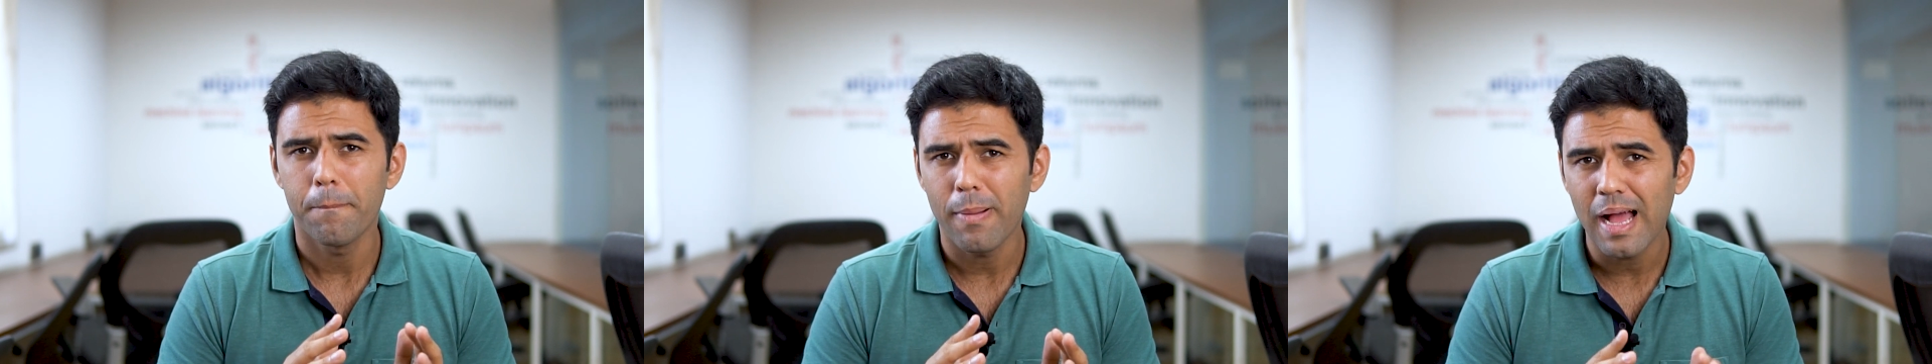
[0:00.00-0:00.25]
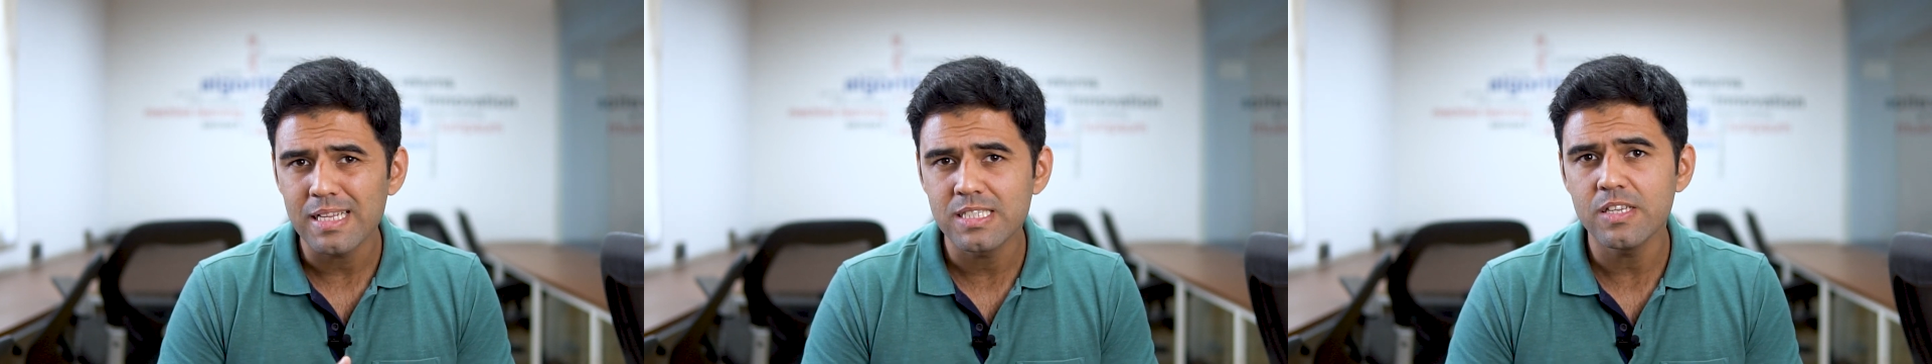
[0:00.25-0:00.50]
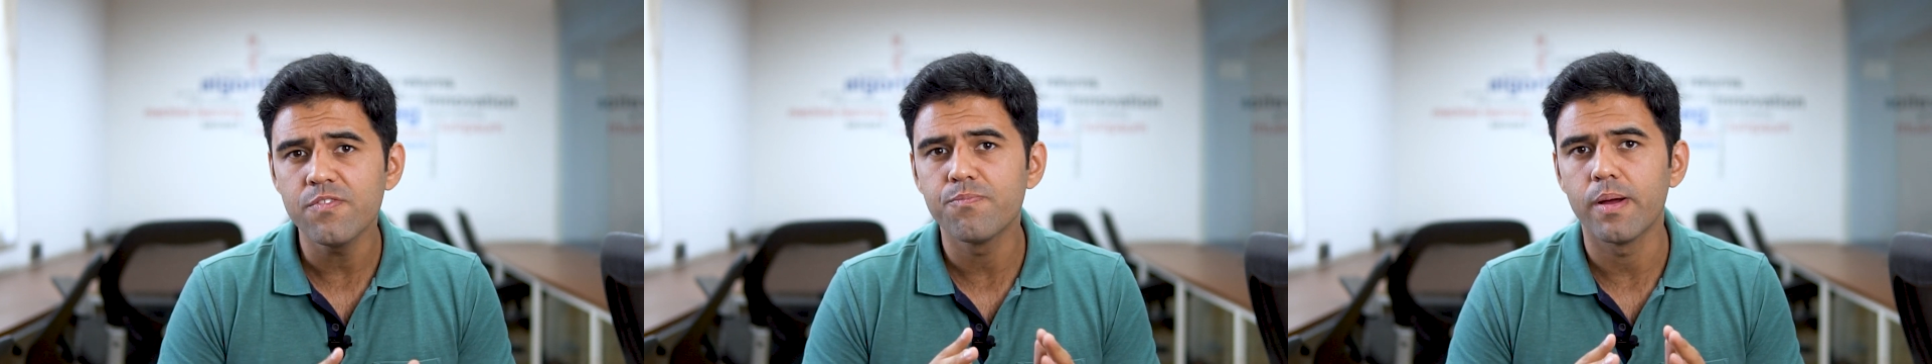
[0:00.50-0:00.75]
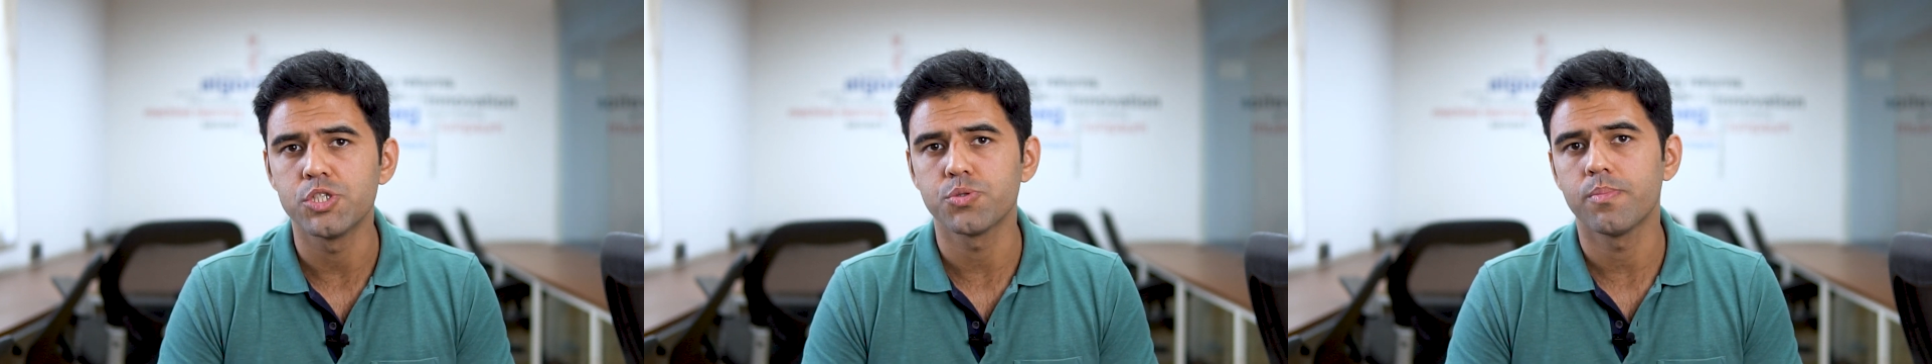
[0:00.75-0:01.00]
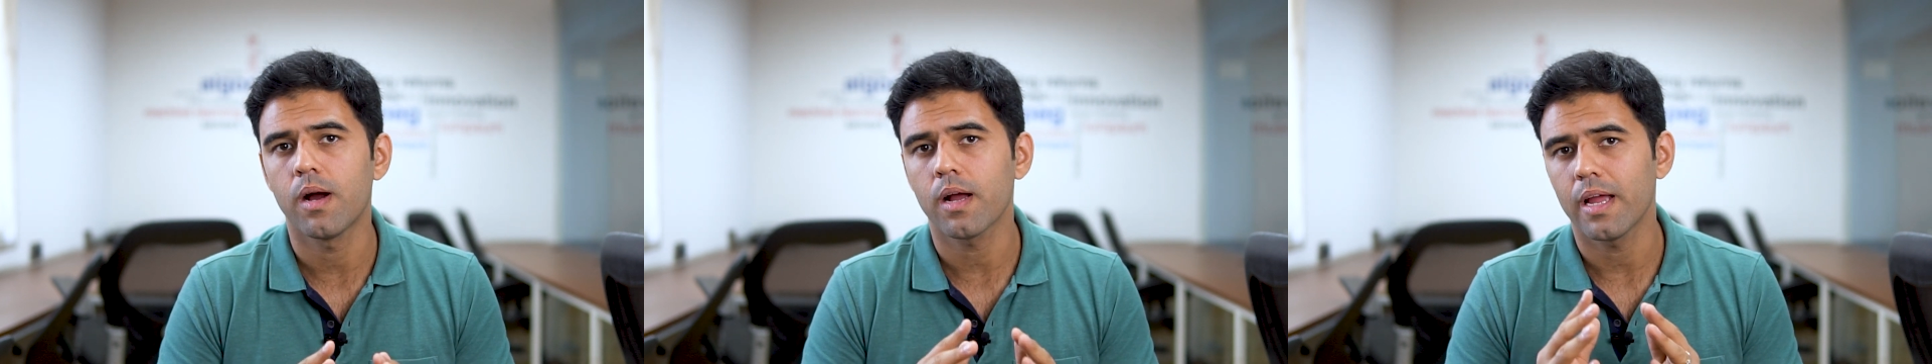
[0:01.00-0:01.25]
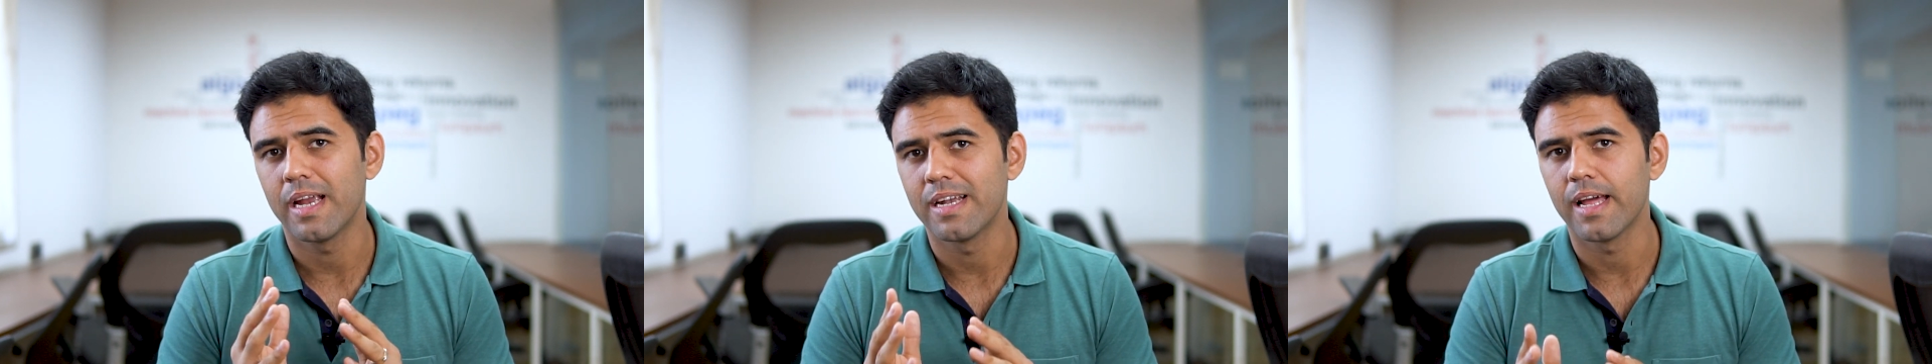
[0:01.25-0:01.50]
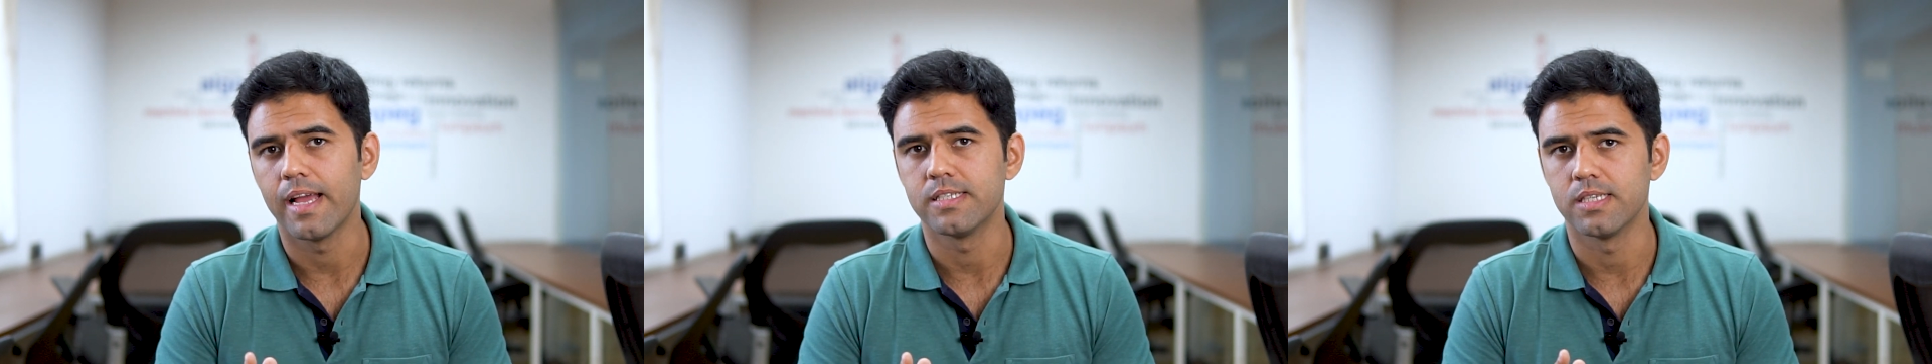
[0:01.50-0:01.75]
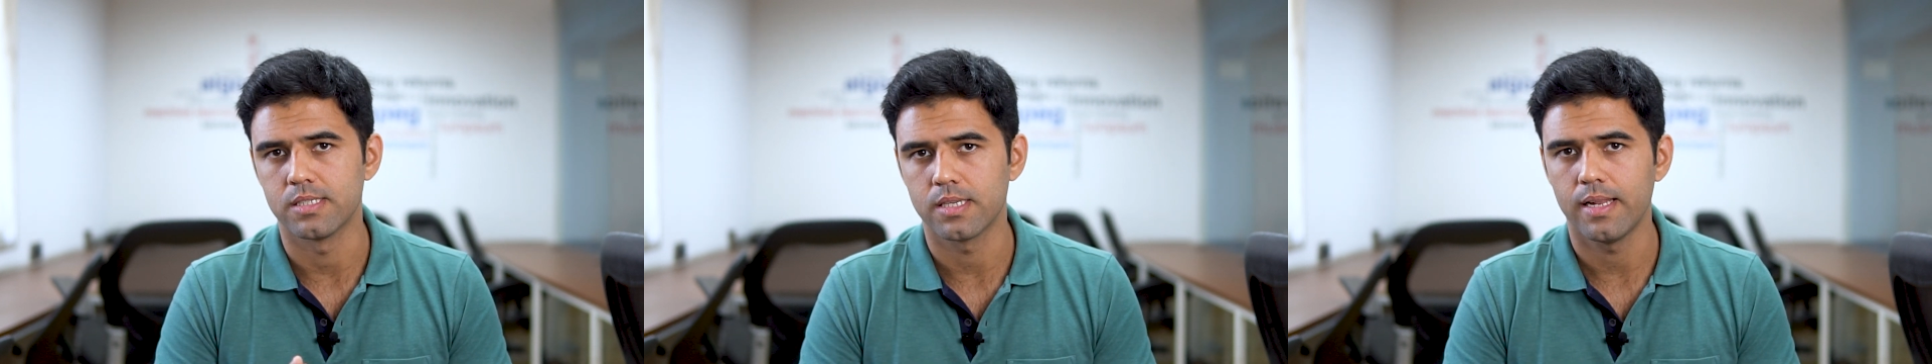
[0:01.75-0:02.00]
passive benchmark
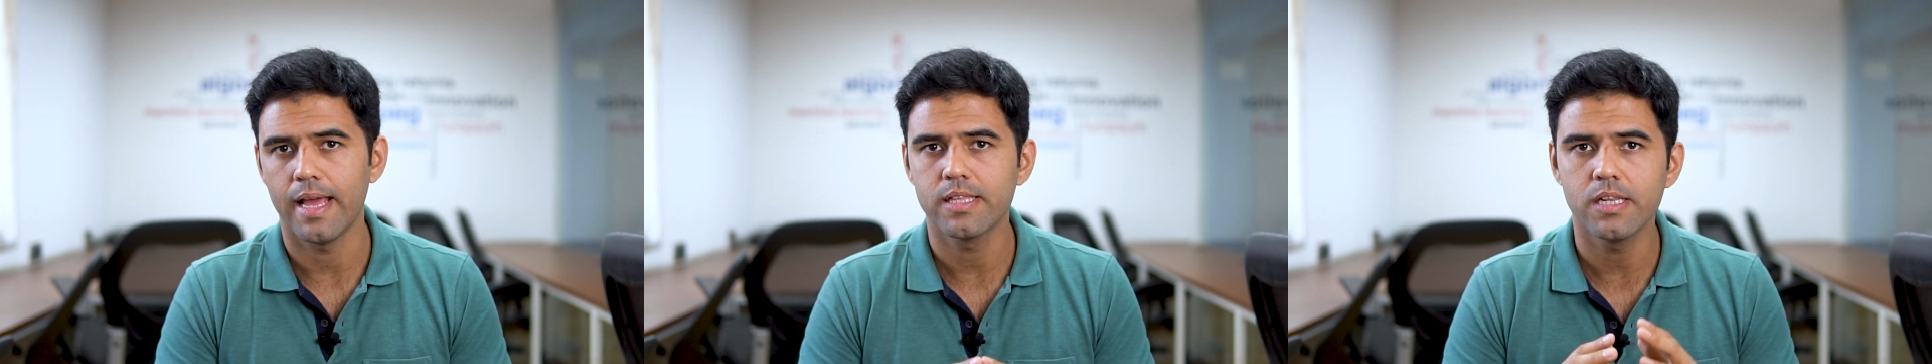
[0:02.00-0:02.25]
indices like